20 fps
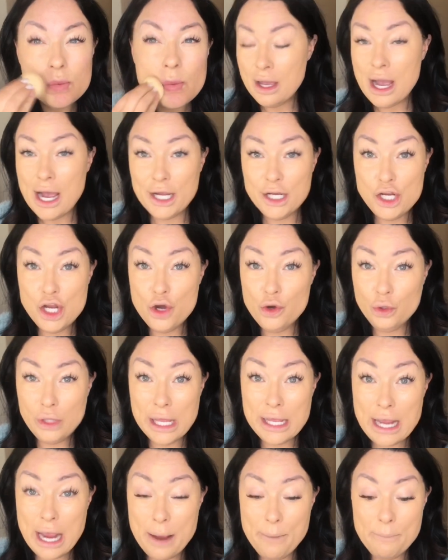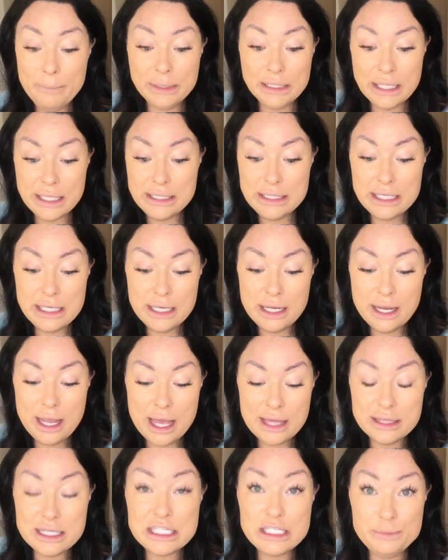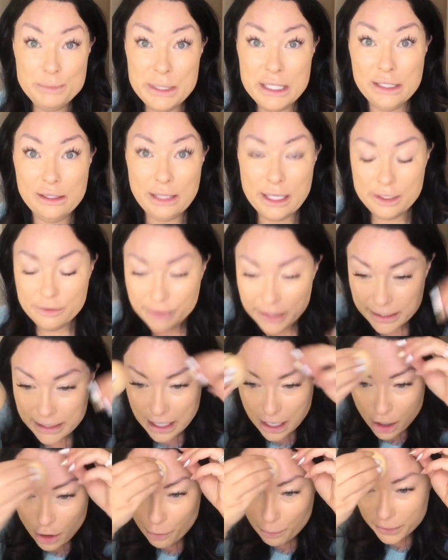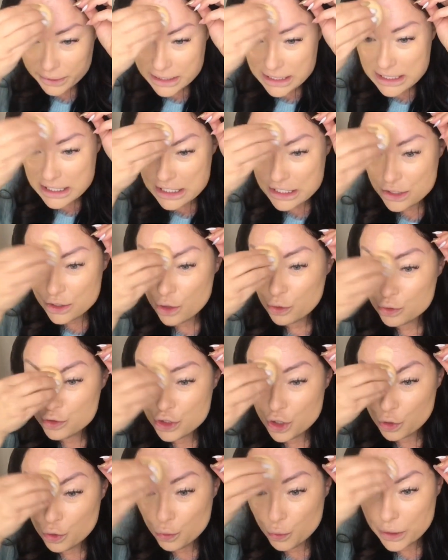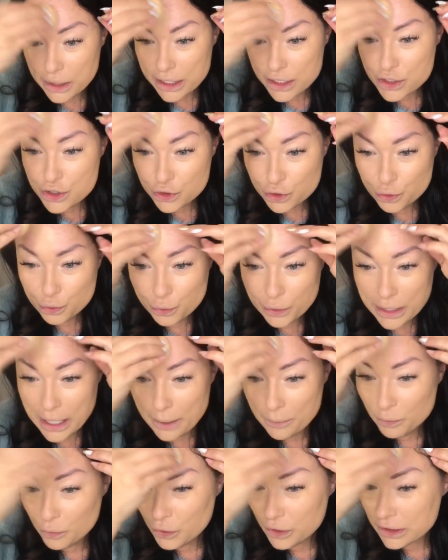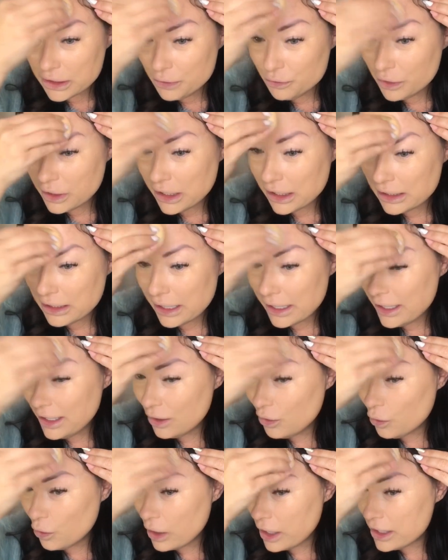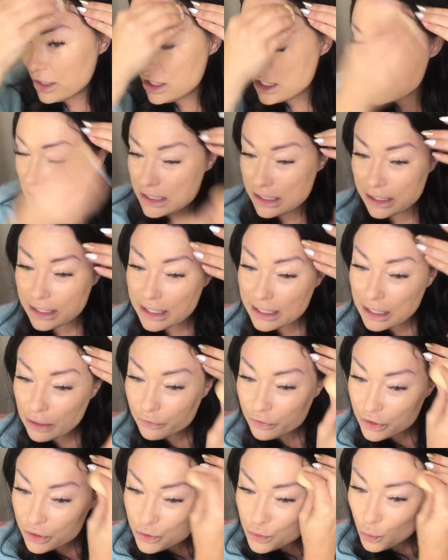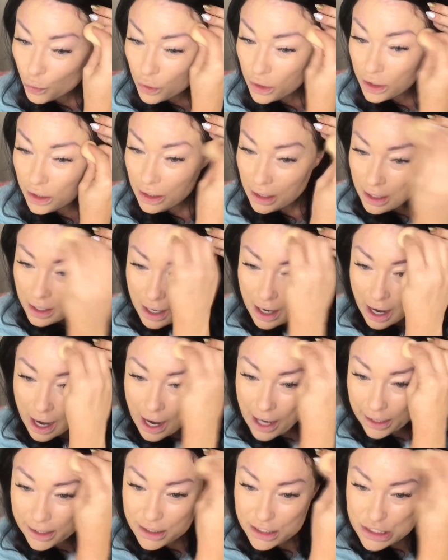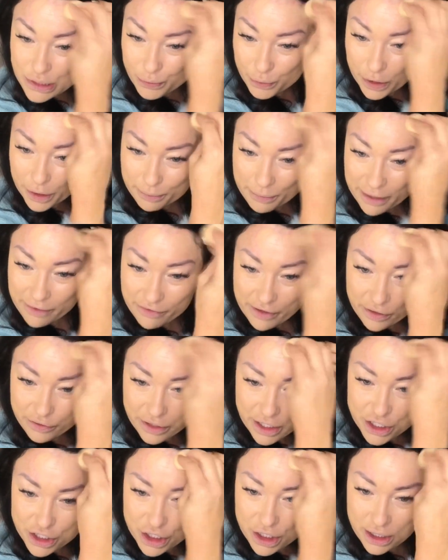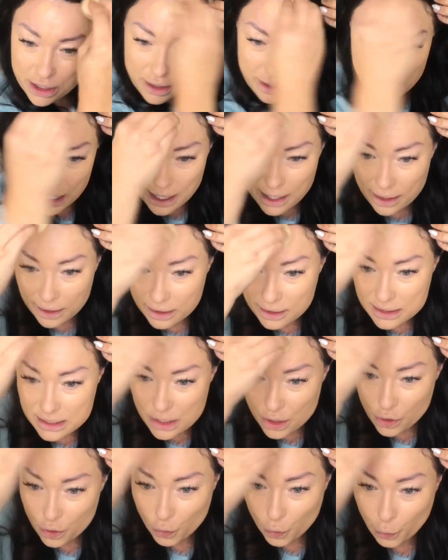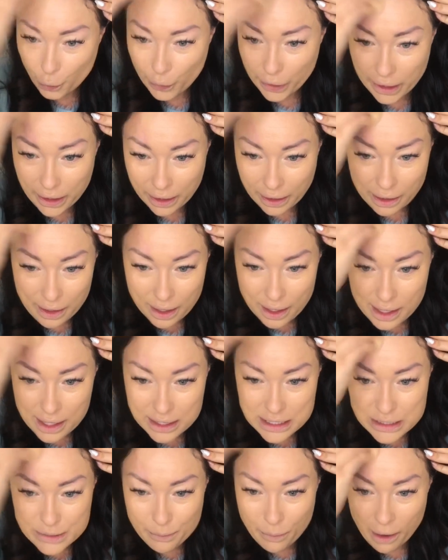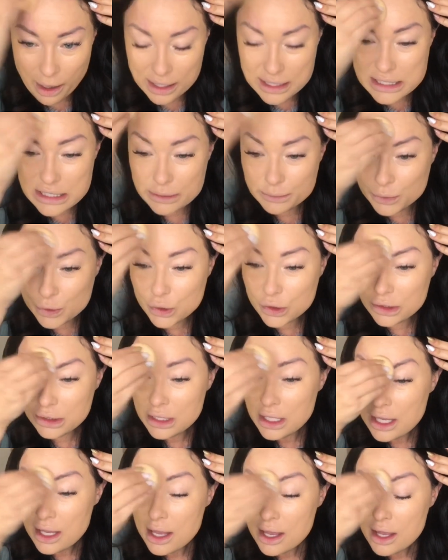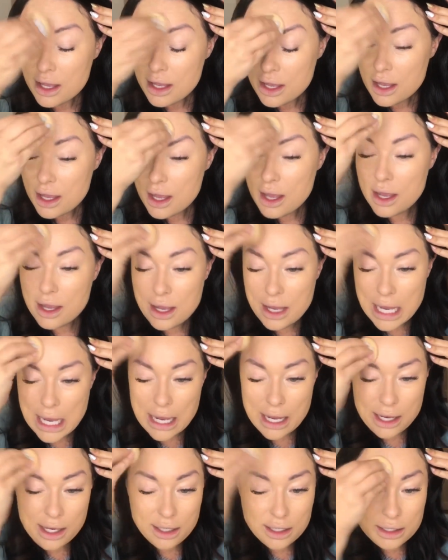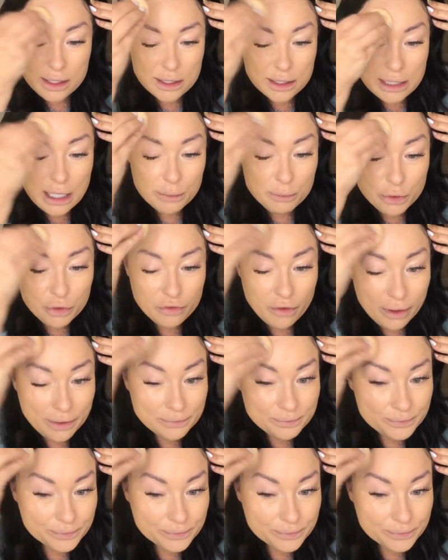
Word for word: I know like I'm blending at the speed of light right now, but this is no joke what I do when I'm really running late or I just need to get out the door. I just work my foundation in as quick as possible and I move on.